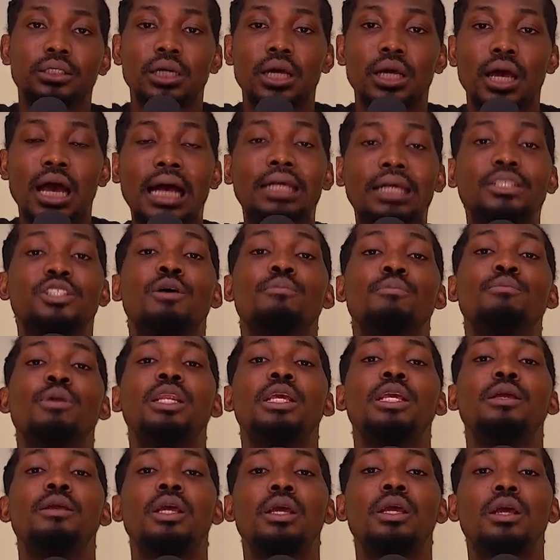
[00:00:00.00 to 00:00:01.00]
Has your money
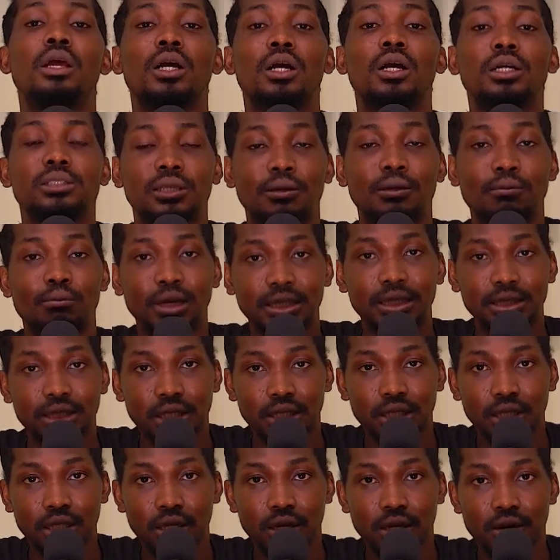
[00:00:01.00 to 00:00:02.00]
gotten missing
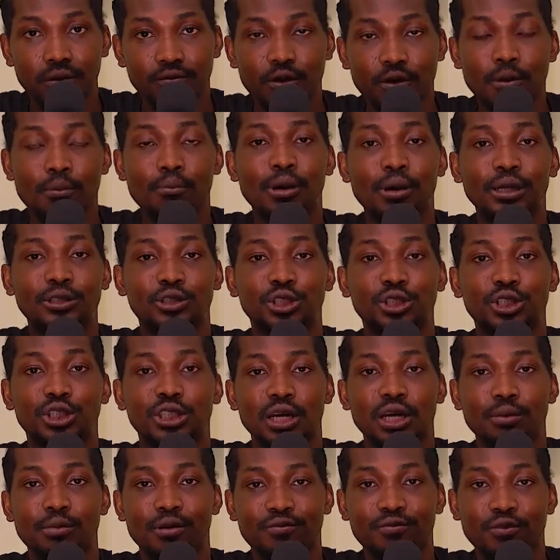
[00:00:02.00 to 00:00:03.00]
from Patricia
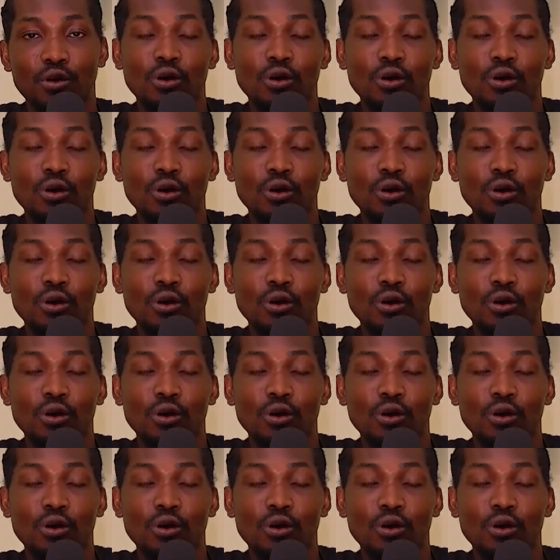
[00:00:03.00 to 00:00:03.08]
before?